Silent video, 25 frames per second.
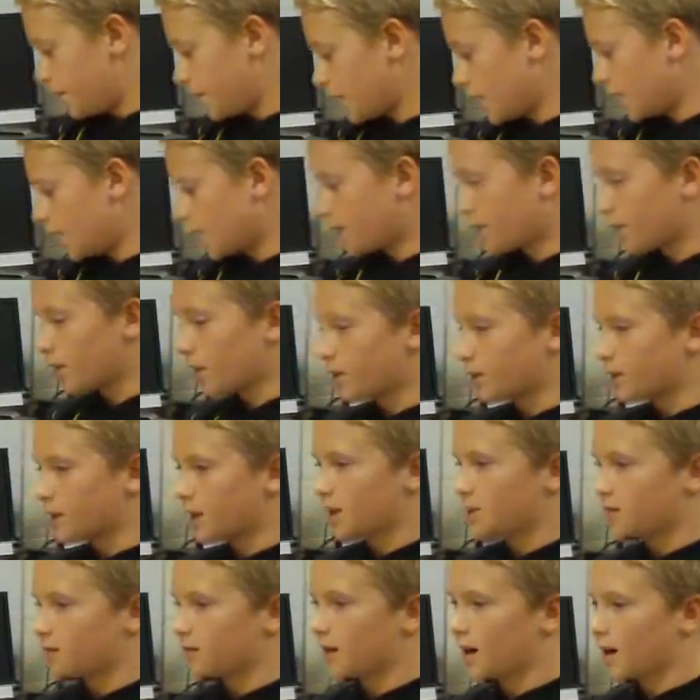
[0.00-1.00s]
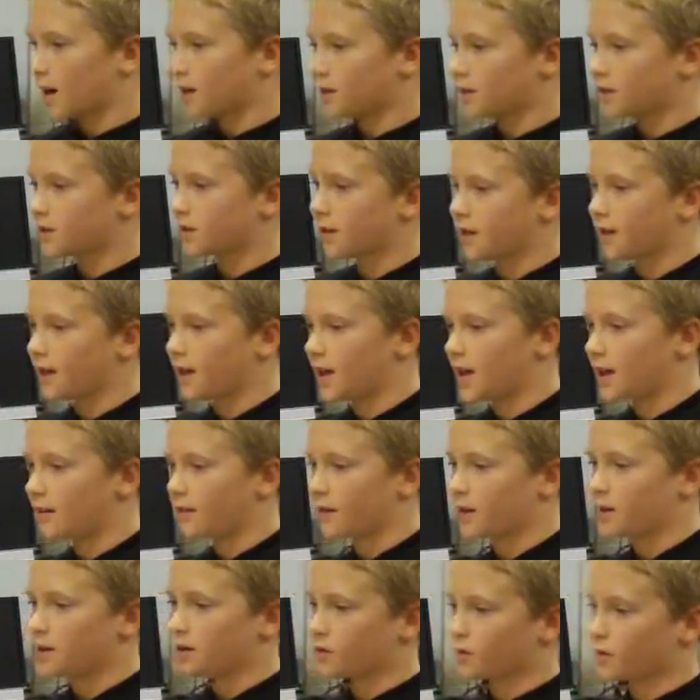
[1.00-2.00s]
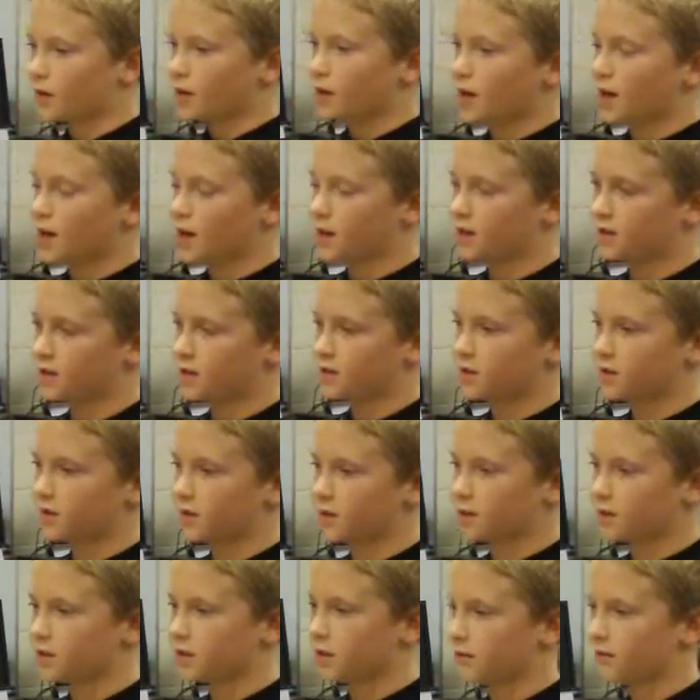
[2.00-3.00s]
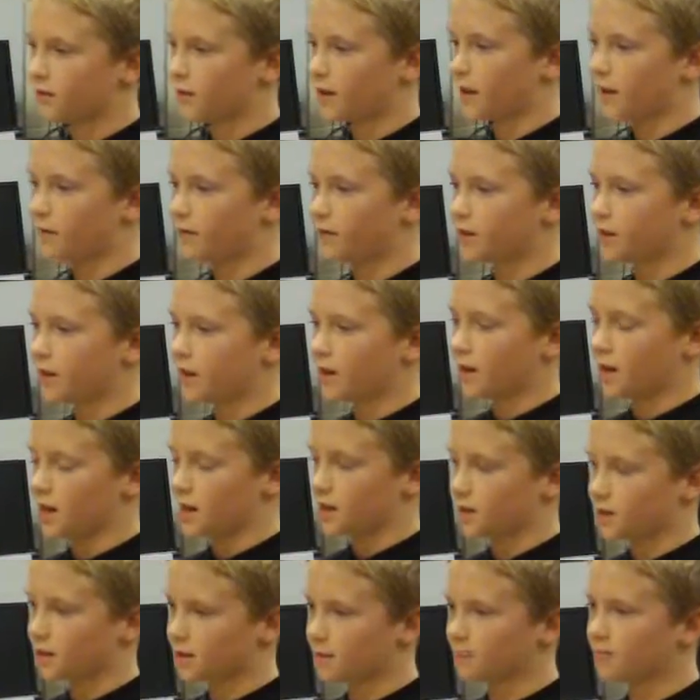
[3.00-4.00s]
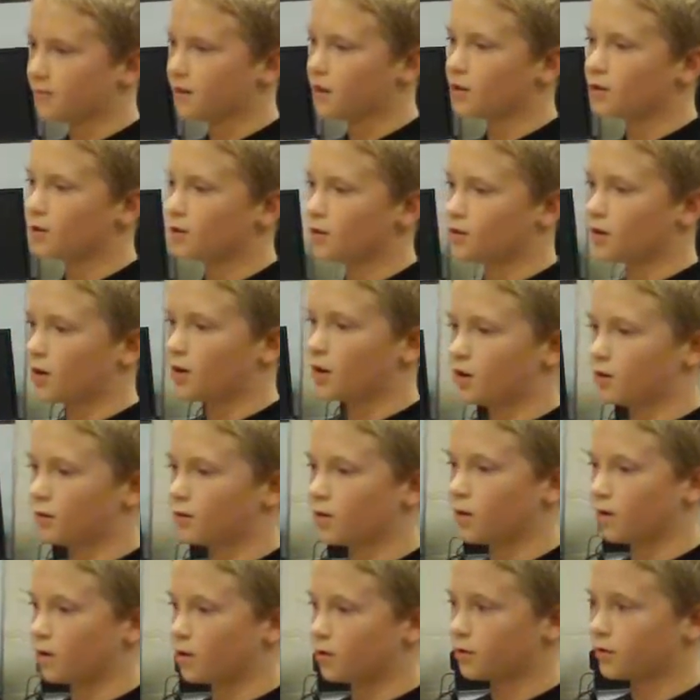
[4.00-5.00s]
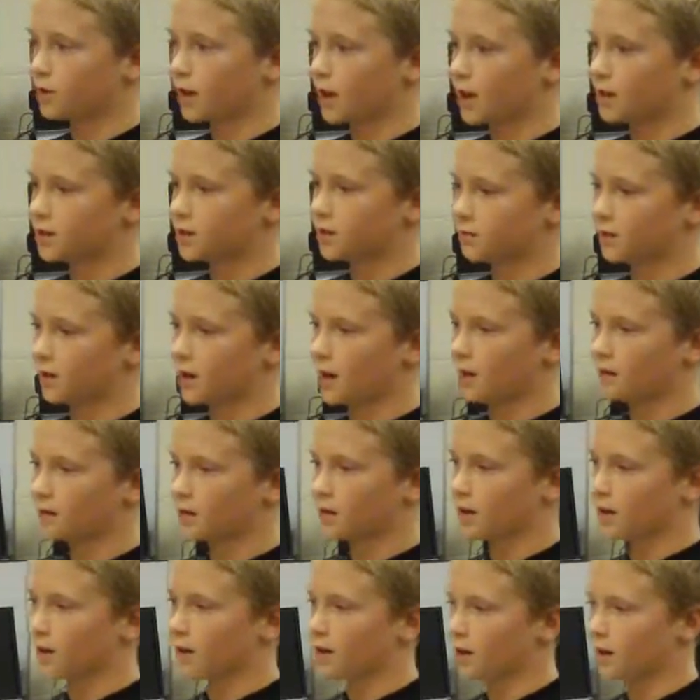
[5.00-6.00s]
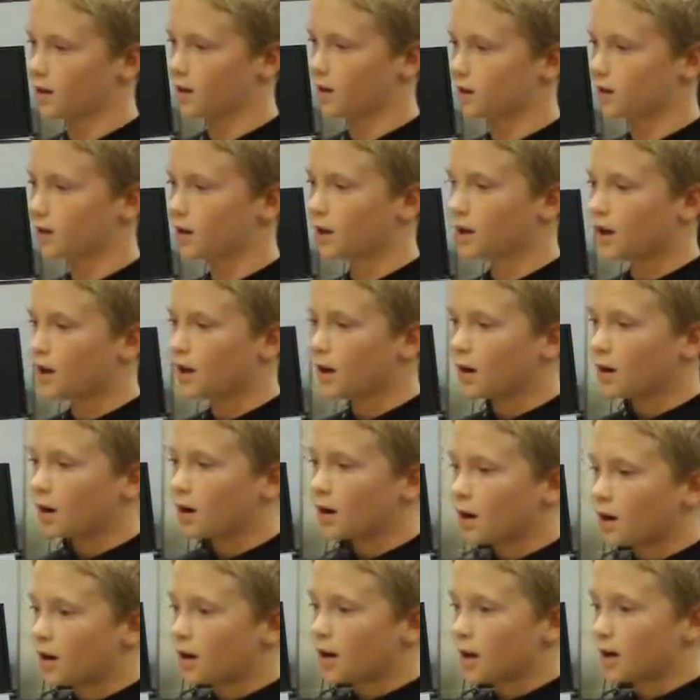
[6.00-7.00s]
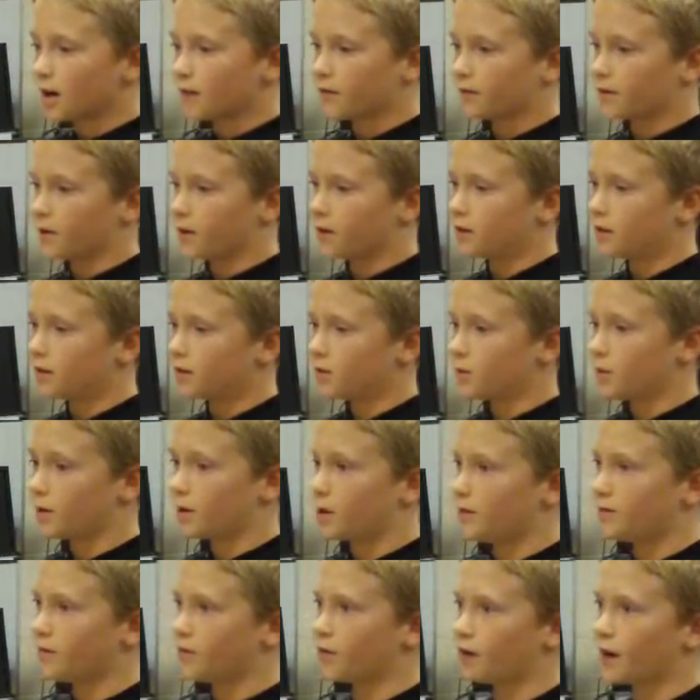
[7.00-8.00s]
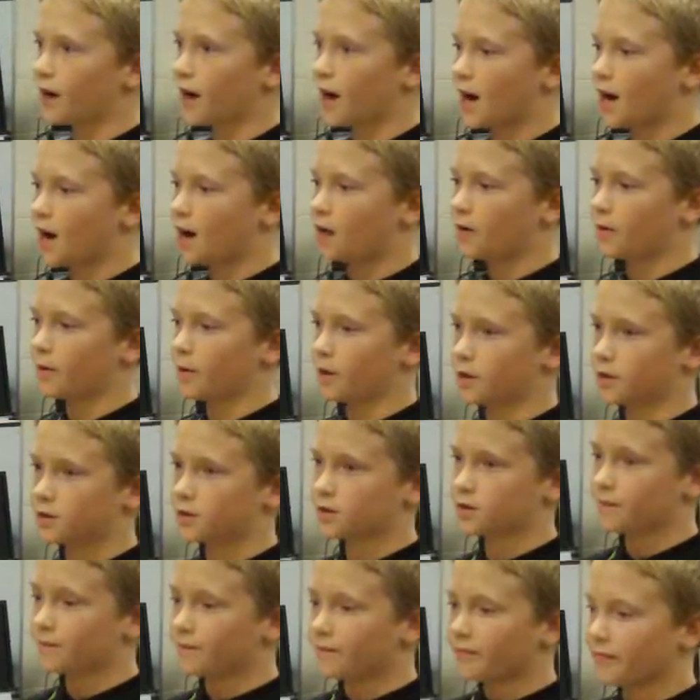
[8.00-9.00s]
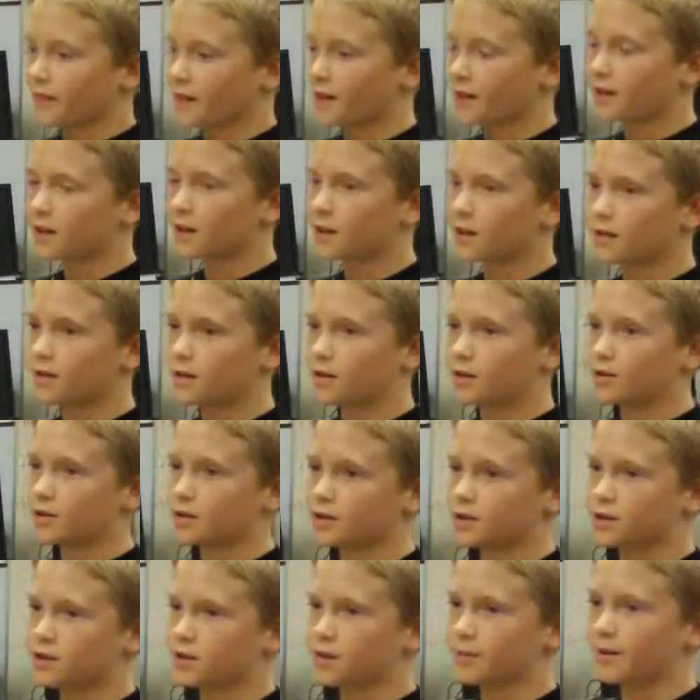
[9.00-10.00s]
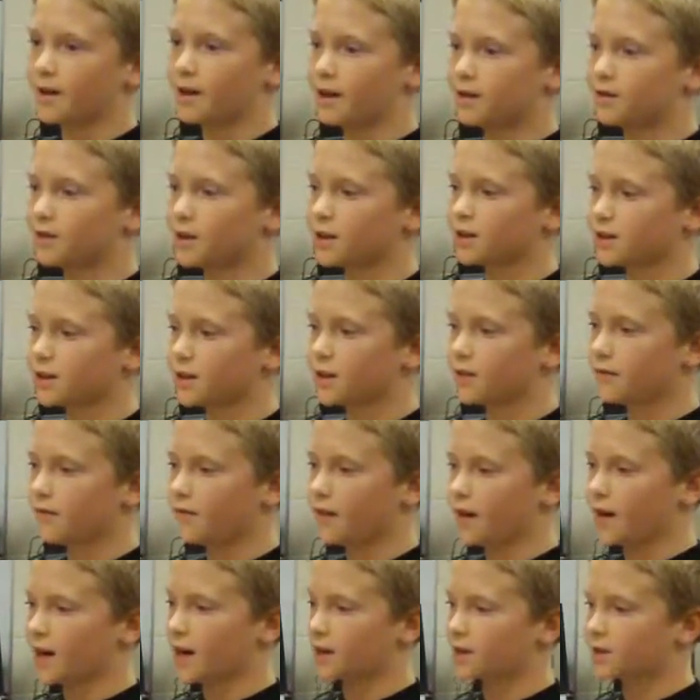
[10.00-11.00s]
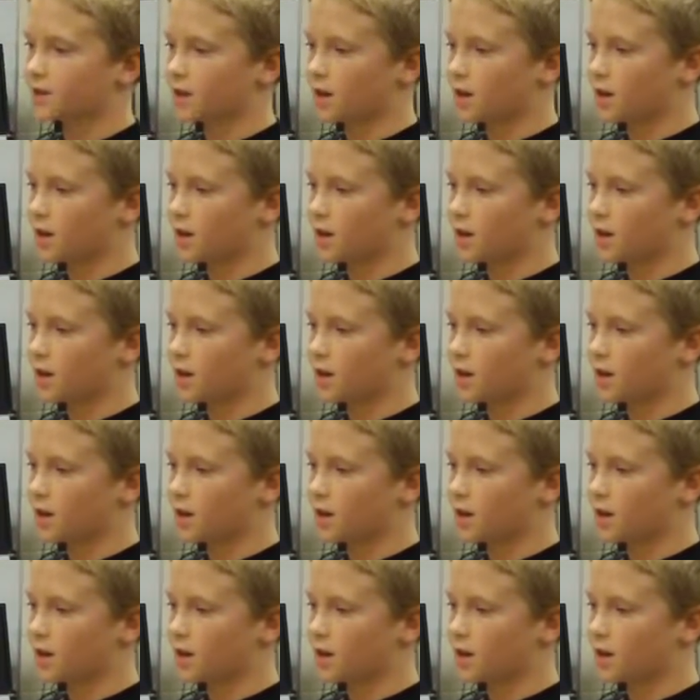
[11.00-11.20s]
Earth rotates around the Sun every 365 days. The Moon rotates around the Earth every 24 hours. In conclusion, some interesting facts